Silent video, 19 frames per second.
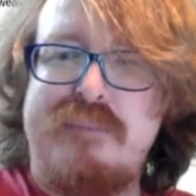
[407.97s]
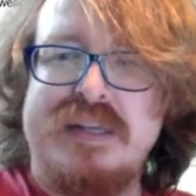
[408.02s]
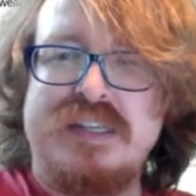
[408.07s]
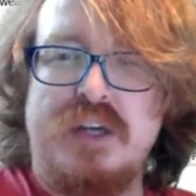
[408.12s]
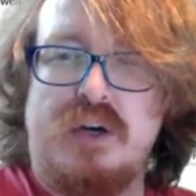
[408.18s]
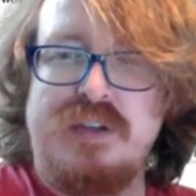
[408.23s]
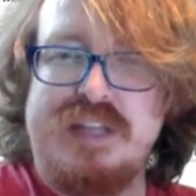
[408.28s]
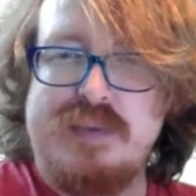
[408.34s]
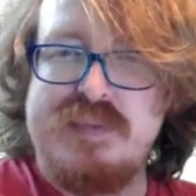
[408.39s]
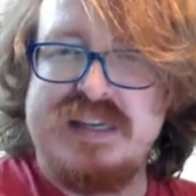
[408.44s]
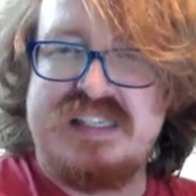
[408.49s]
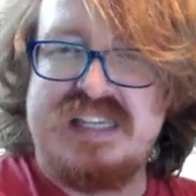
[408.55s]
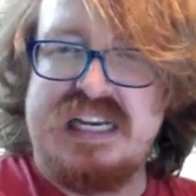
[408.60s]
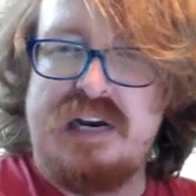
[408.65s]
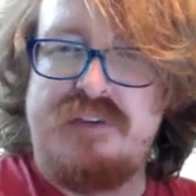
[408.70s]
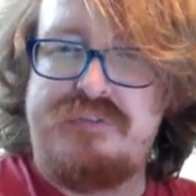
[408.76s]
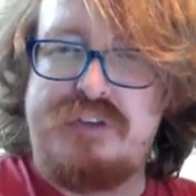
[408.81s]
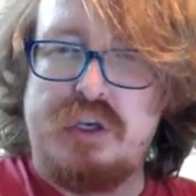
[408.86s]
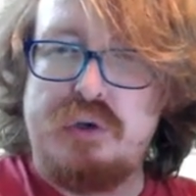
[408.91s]
is only missing a
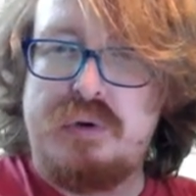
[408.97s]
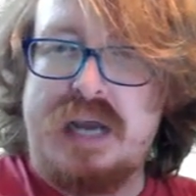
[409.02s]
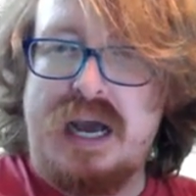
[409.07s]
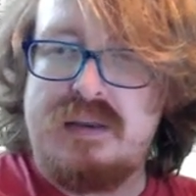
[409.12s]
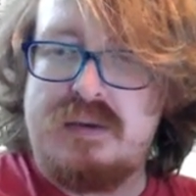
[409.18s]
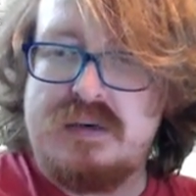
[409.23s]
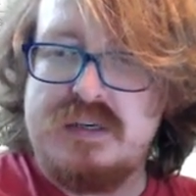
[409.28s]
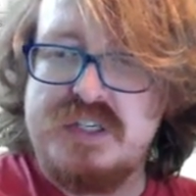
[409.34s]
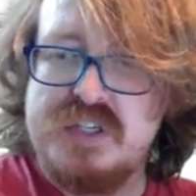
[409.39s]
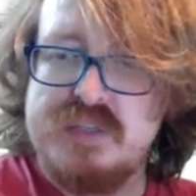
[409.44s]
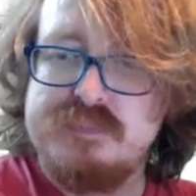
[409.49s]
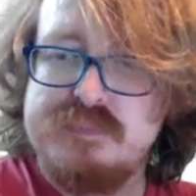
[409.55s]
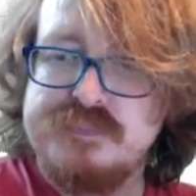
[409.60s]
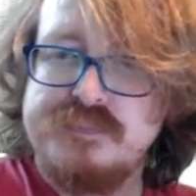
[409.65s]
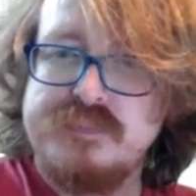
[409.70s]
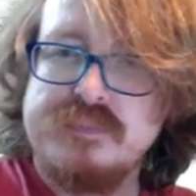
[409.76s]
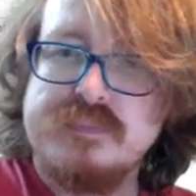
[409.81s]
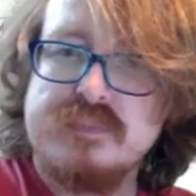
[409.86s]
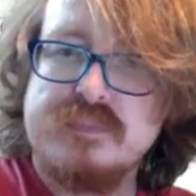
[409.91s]
few colors.
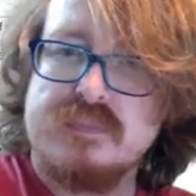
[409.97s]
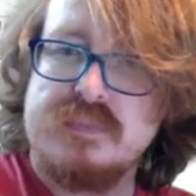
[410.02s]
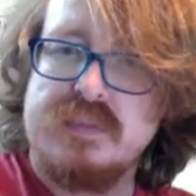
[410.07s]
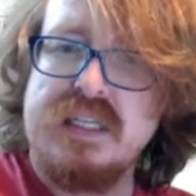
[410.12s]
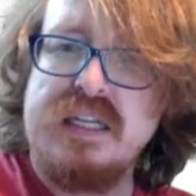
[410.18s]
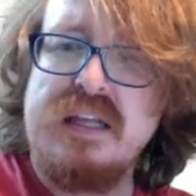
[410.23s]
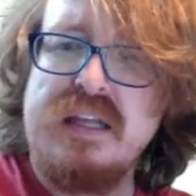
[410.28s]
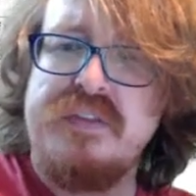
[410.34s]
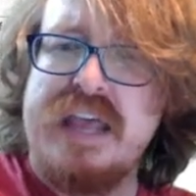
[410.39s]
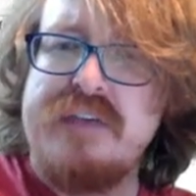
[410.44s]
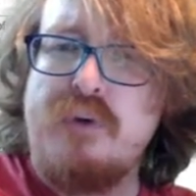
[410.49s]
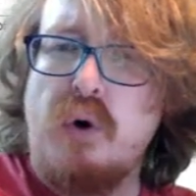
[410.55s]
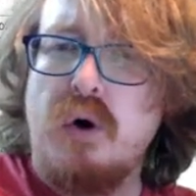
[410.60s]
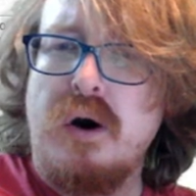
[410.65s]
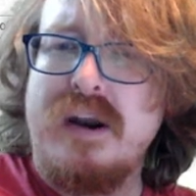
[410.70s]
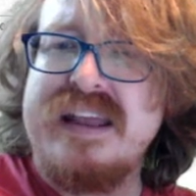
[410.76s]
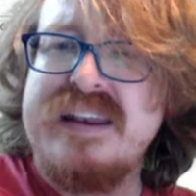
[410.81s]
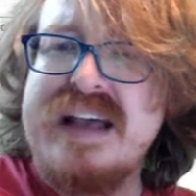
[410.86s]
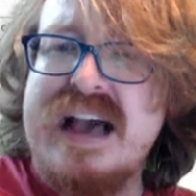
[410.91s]
They've
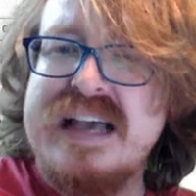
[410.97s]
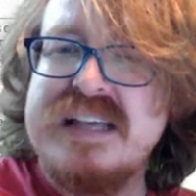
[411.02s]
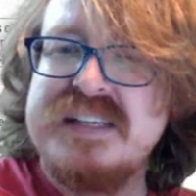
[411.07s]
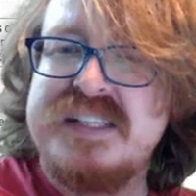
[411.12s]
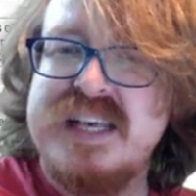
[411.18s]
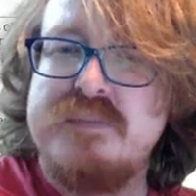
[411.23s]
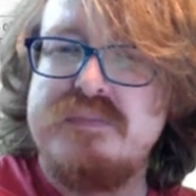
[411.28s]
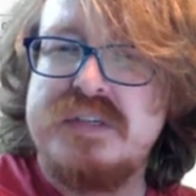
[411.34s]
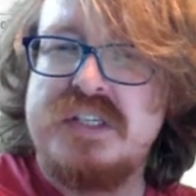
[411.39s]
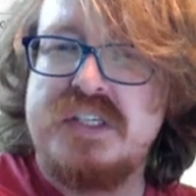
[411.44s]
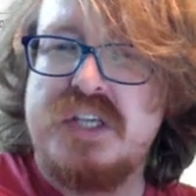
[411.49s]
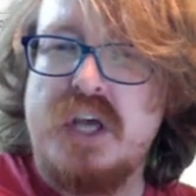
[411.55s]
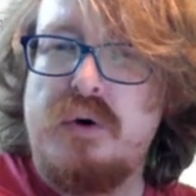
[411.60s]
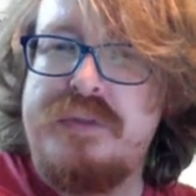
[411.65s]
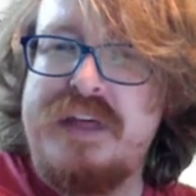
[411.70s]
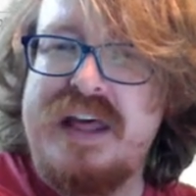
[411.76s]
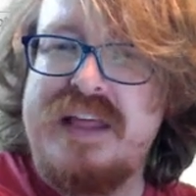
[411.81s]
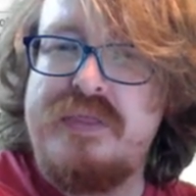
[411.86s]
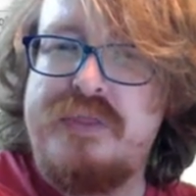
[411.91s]
organized them so
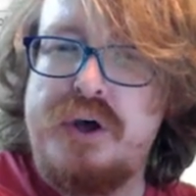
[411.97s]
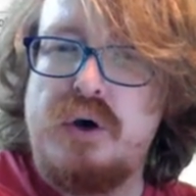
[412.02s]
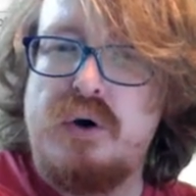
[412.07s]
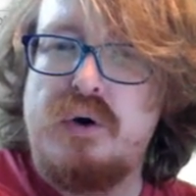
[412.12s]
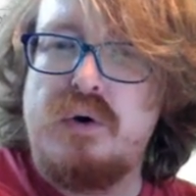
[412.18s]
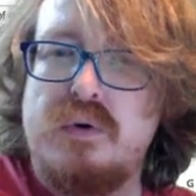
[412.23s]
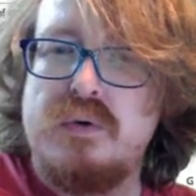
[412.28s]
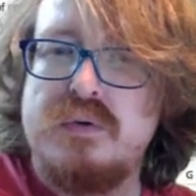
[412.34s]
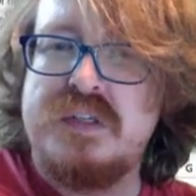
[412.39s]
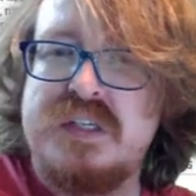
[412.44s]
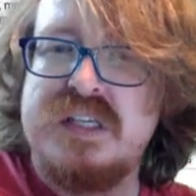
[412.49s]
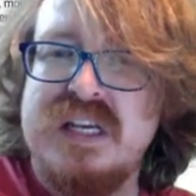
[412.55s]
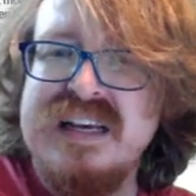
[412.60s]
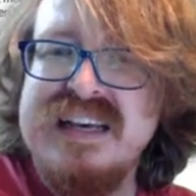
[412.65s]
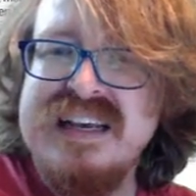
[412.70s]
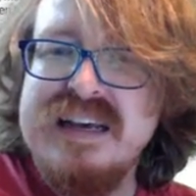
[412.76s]
that those